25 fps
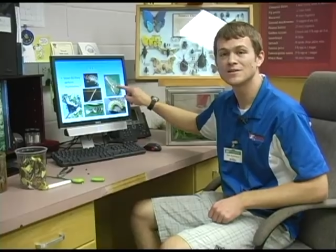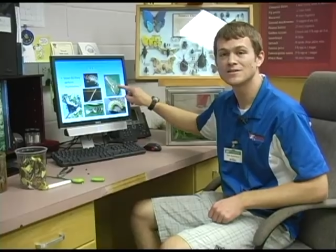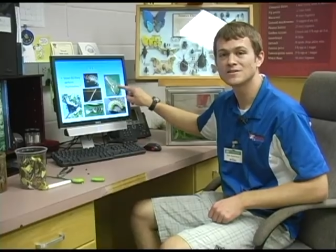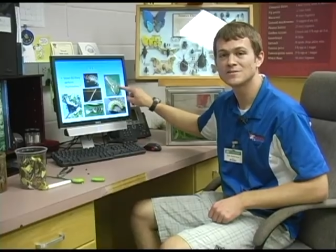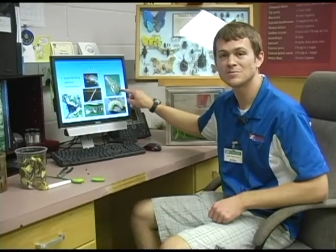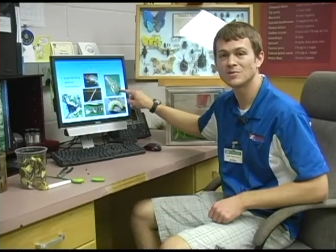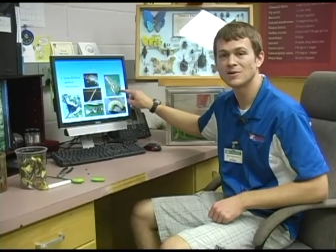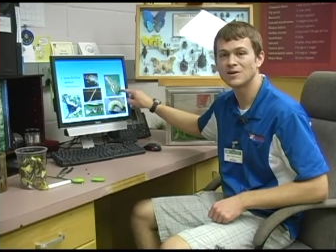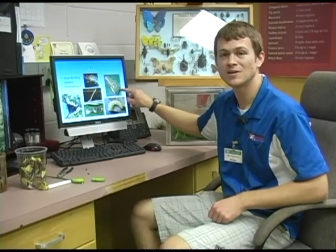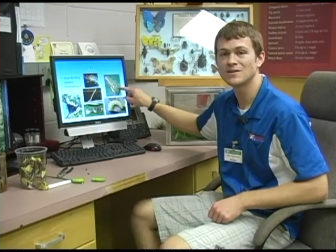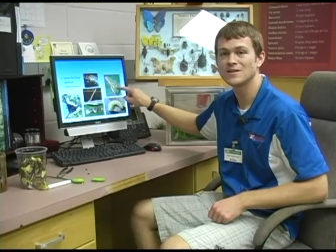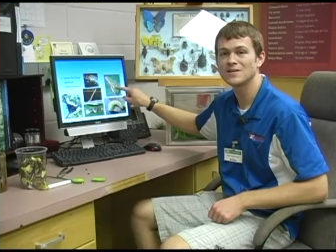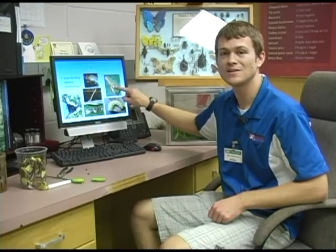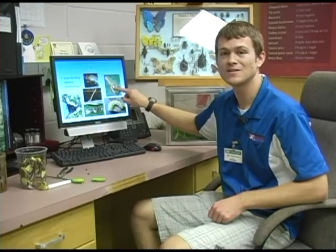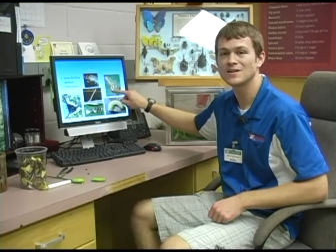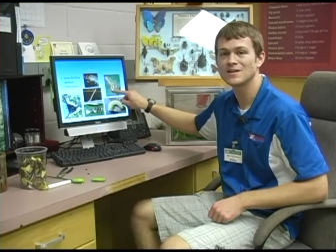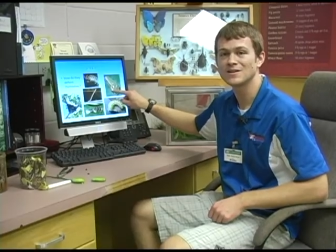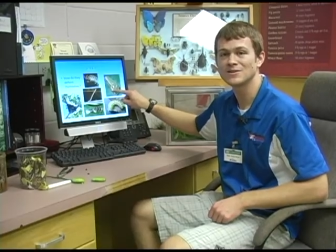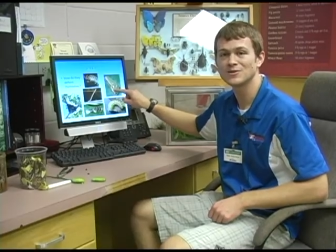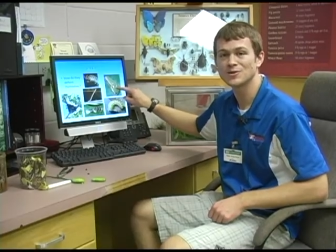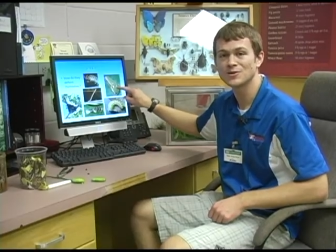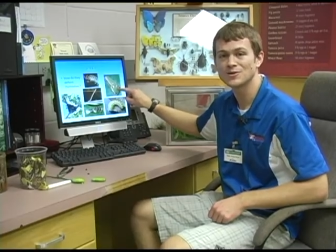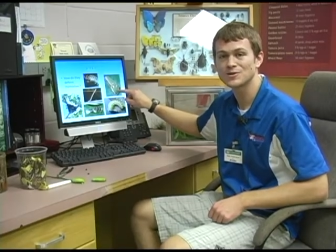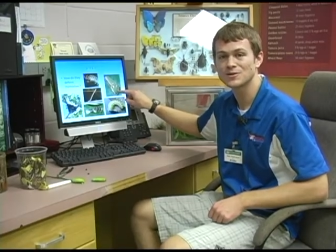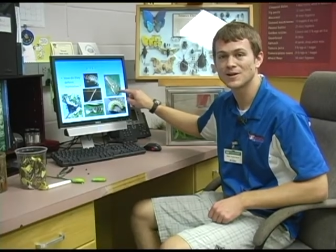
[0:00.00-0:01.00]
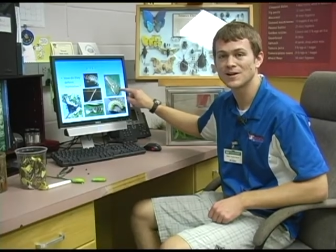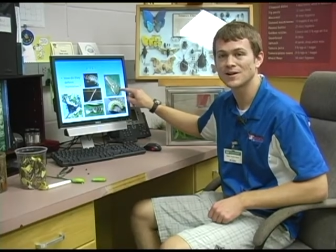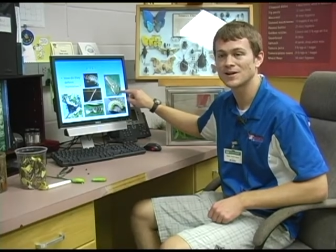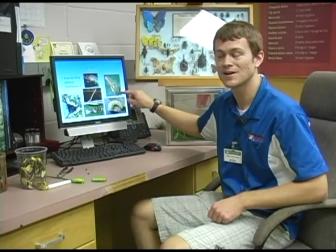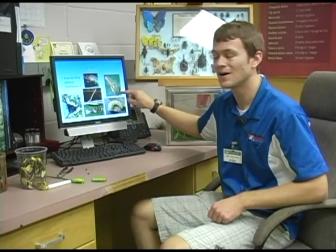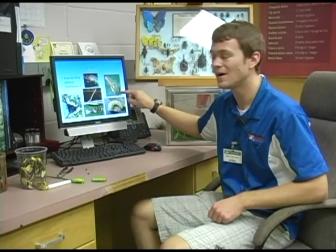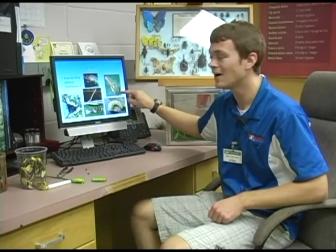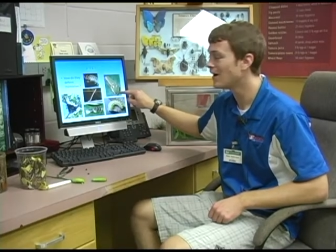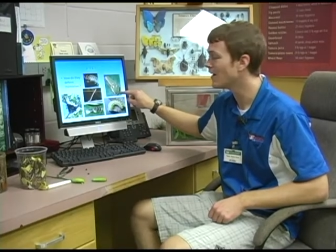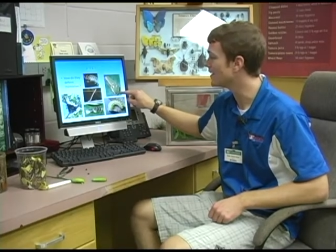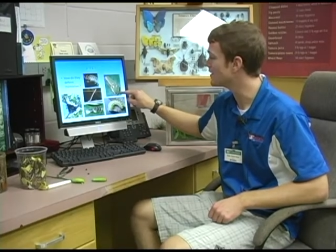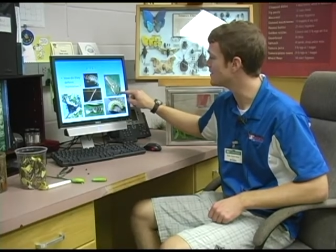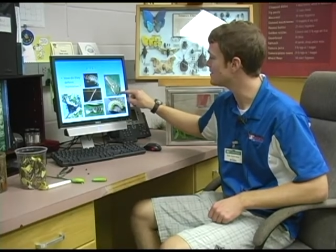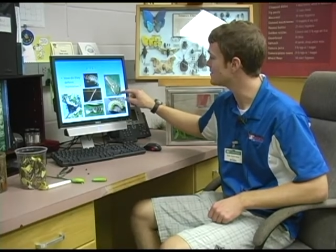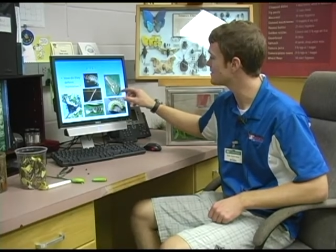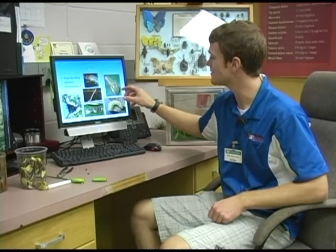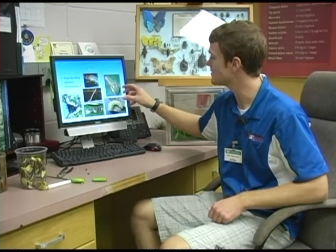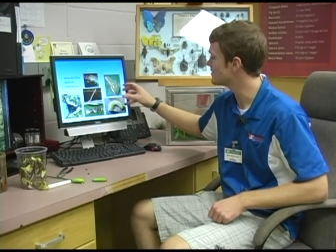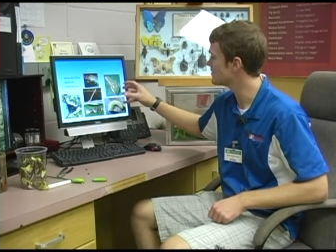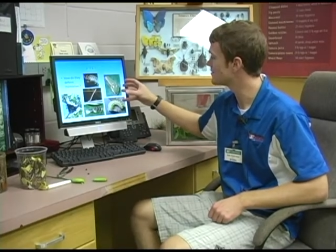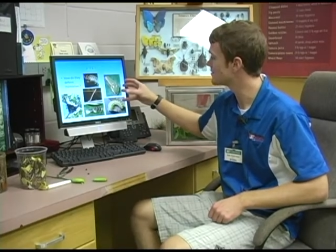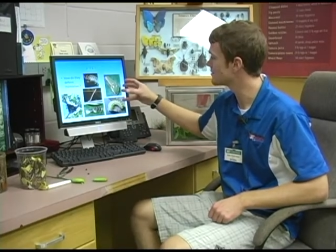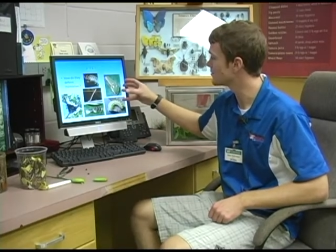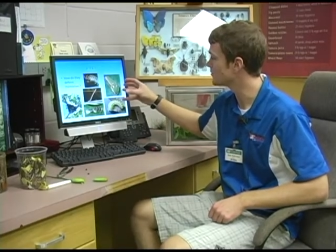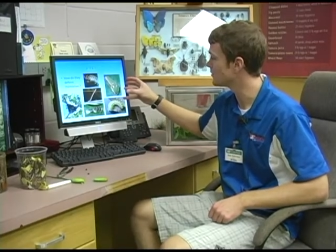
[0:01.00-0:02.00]
its body that look like eyes.
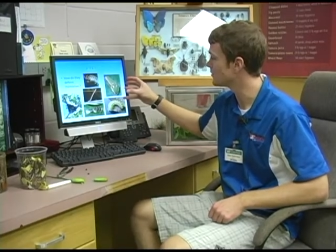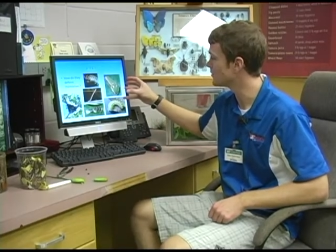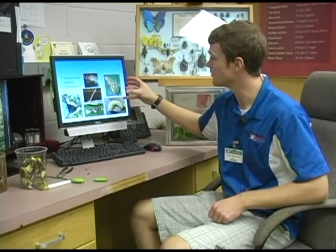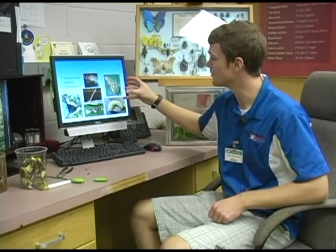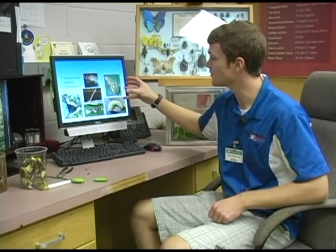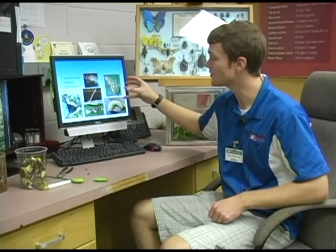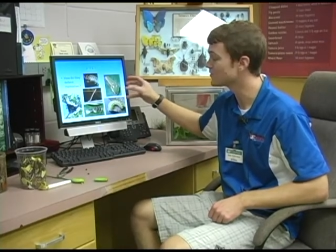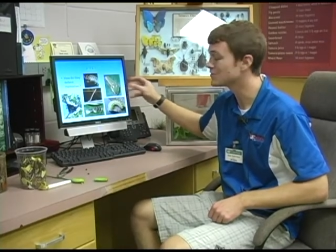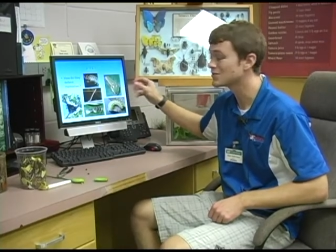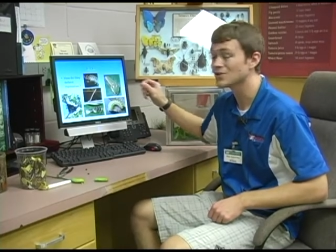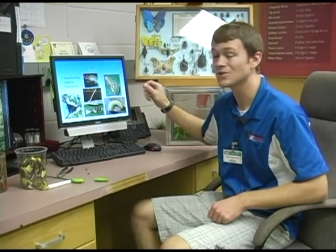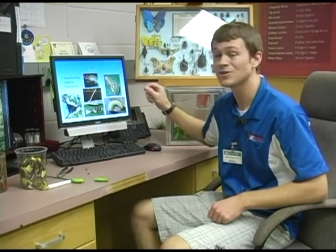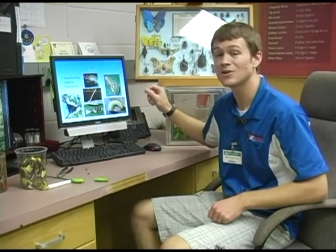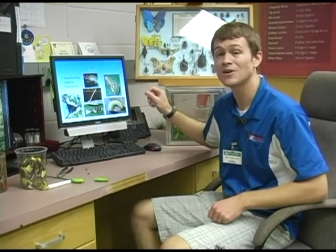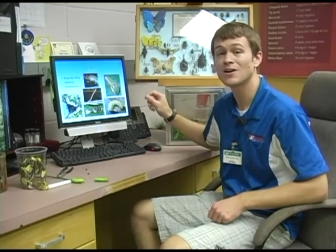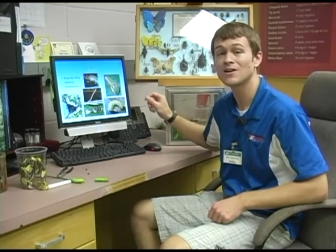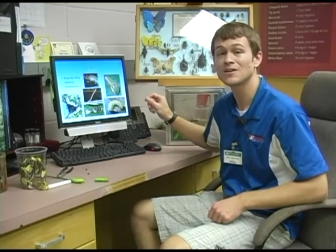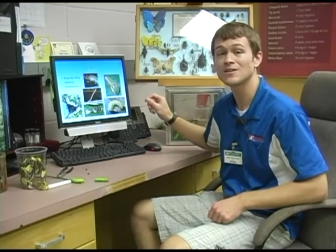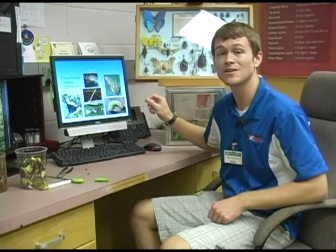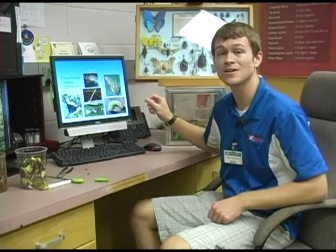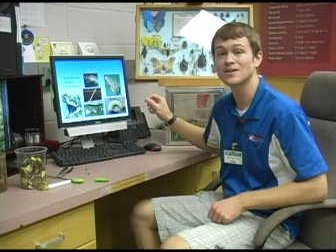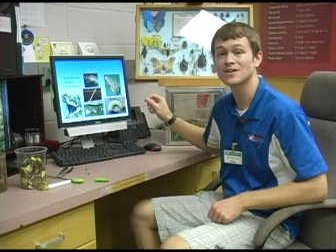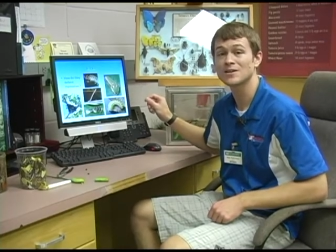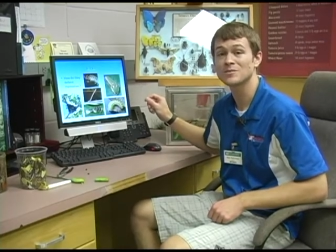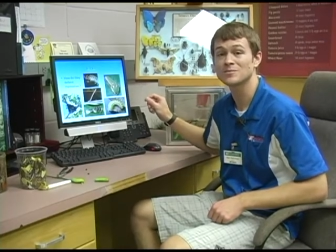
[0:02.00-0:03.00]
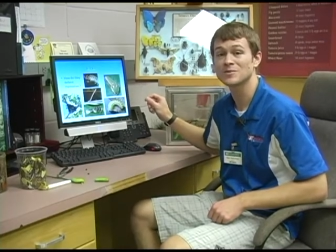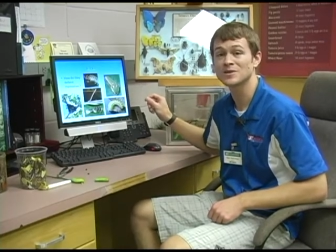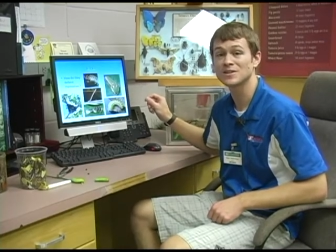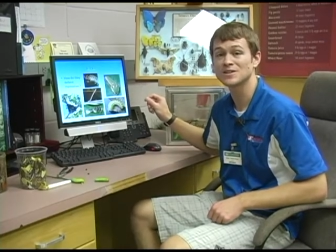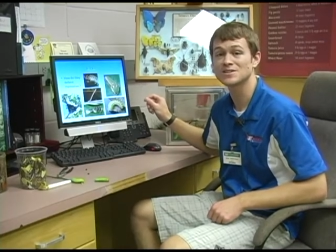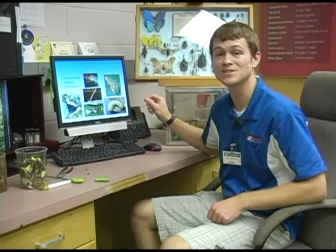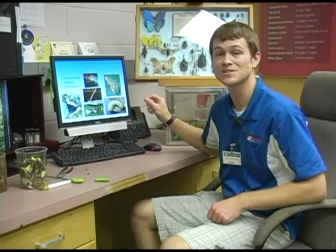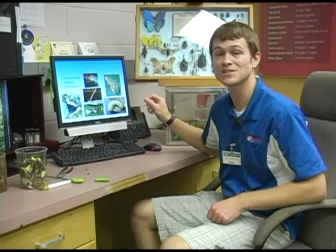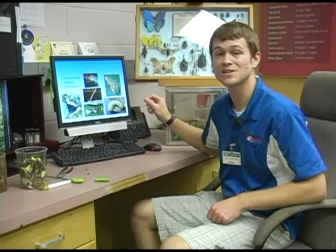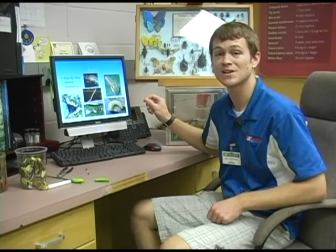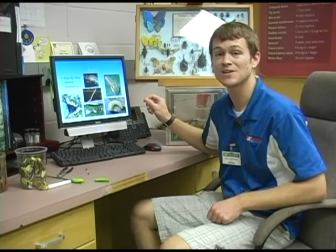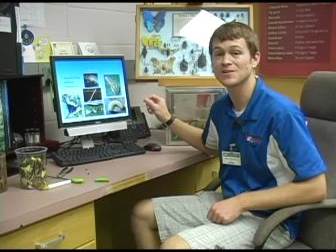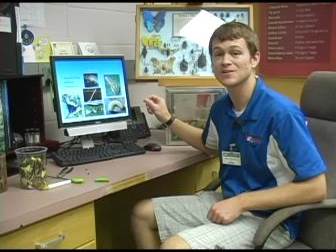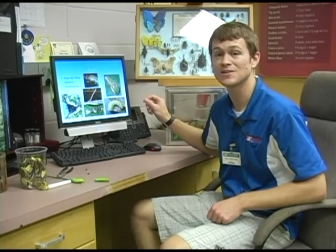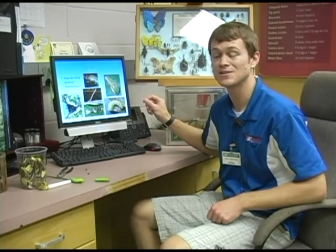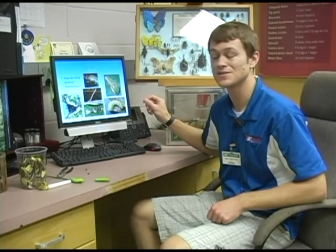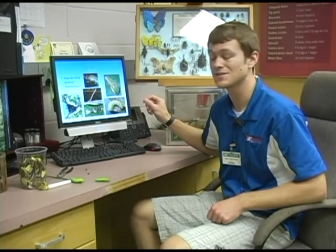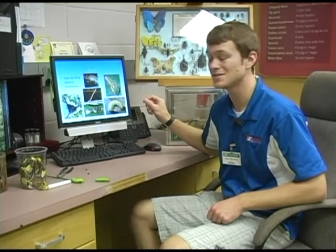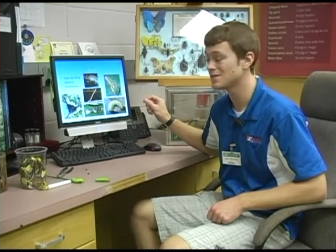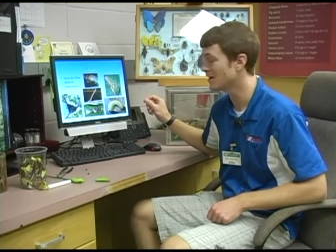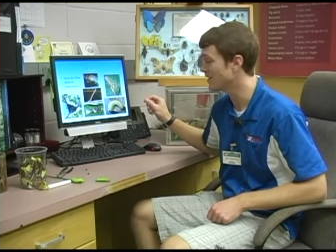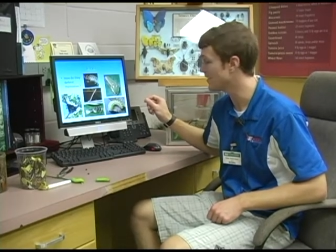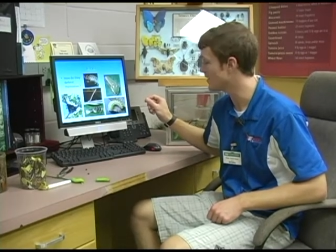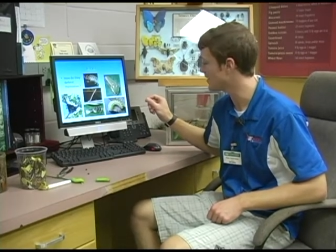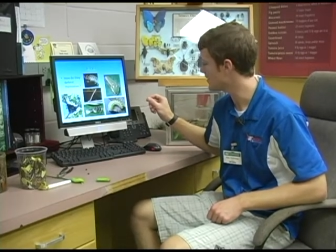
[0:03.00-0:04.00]
So it looks a lot like a big scary
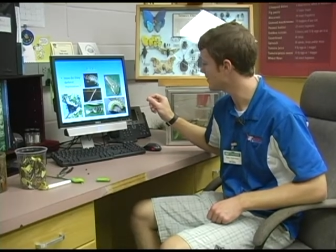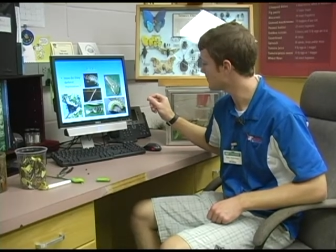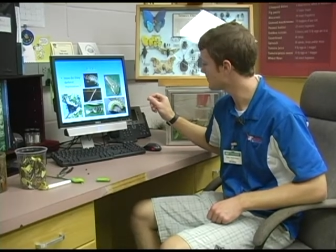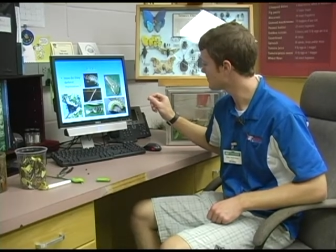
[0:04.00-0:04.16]
snake.